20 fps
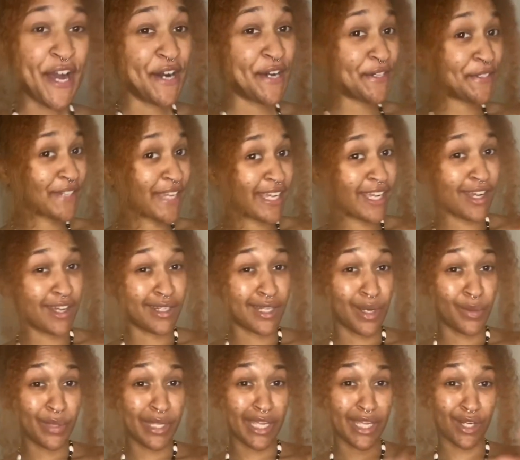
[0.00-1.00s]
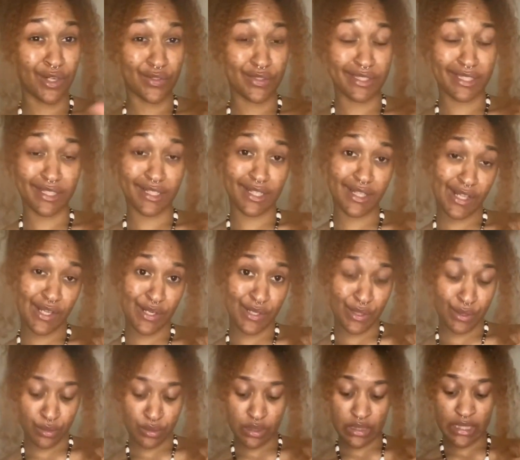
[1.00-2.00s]
Okay, y'all, now we get on to the
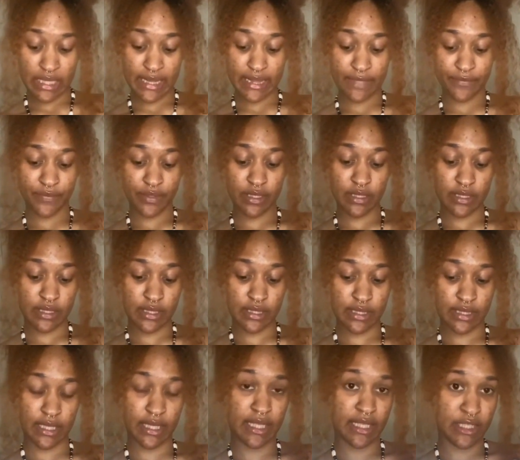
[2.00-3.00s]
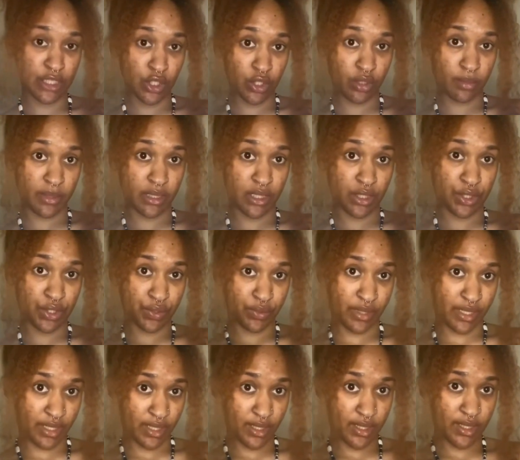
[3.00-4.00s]
clothes. The first is going to be a
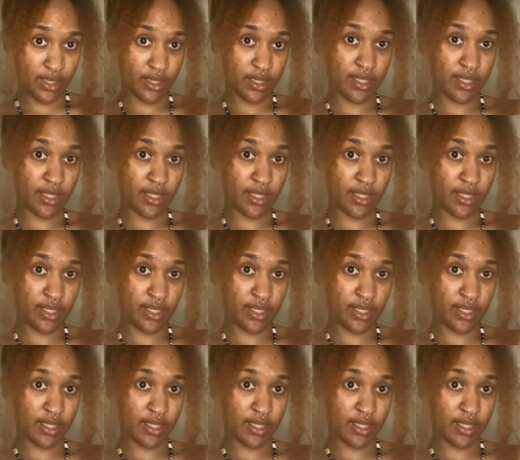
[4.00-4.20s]
dress,